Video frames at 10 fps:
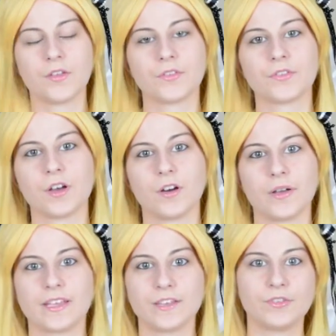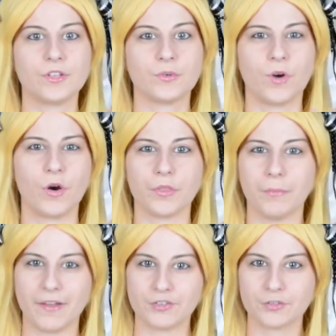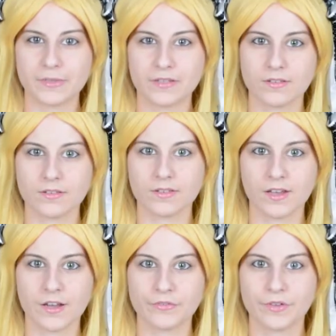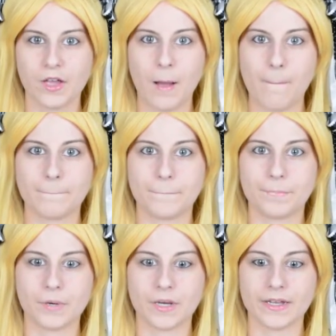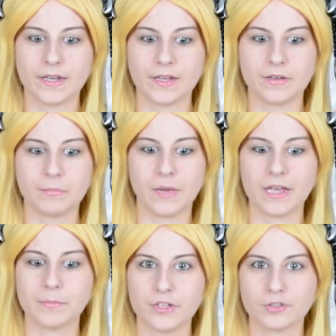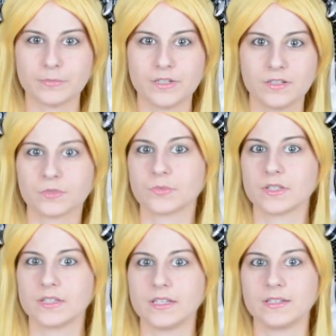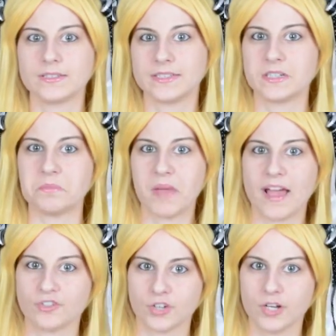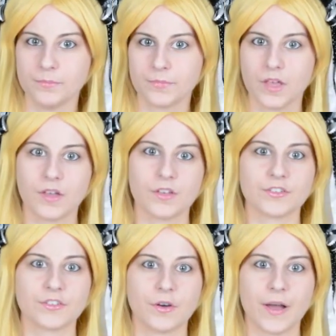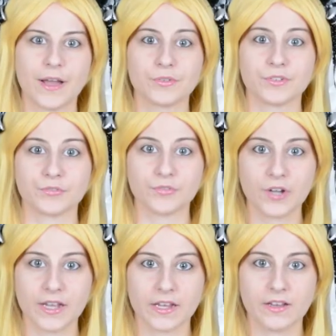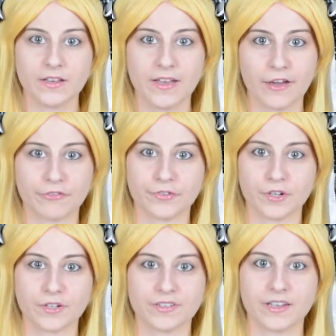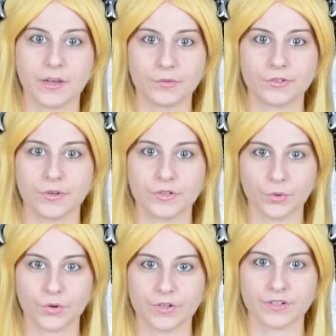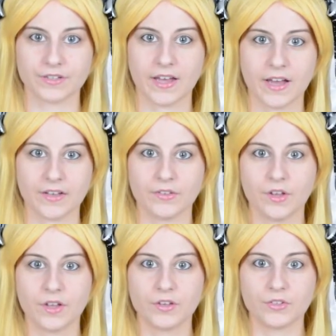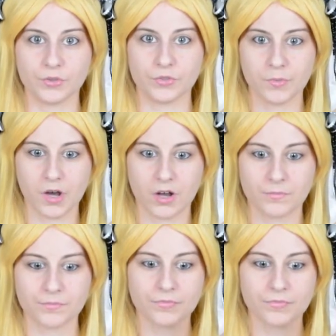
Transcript: So it gives you all the measurements and stuff, but my measurements really didn't match up. So I was afraid at first that I was going to order a size too small.